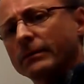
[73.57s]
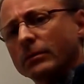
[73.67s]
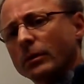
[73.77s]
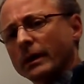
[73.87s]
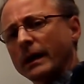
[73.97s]

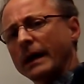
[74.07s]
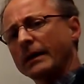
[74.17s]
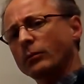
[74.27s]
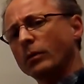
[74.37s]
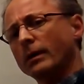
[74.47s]
we're going to
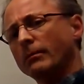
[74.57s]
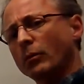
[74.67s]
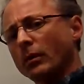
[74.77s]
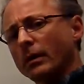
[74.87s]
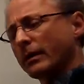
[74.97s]
add one
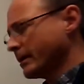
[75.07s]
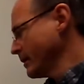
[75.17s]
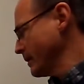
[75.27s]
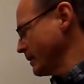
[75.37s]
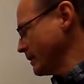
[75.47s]
more
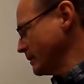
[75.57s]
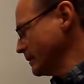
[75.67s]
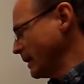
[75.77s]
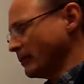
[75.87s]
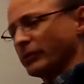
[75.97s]

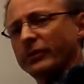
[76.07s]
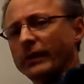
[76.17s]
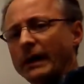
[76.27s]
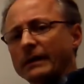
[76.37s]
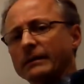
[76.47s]
level to
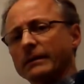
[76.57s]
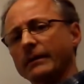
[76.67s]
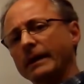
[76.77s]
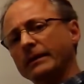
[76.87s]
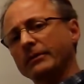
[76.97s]
that, and
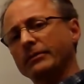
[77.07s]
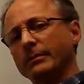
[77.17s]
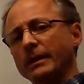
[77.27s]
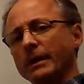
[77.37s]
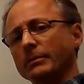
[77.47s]
that is to
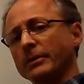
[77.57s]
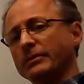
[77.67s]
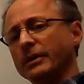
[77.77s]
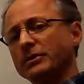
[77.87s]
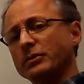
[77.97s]
being able to
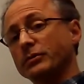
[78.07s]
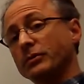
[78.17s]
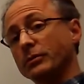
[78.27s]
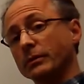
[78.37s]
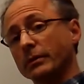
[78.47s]
touch your
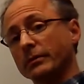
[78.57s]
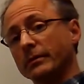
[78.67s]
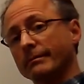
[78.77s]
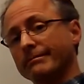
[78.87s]
tuners.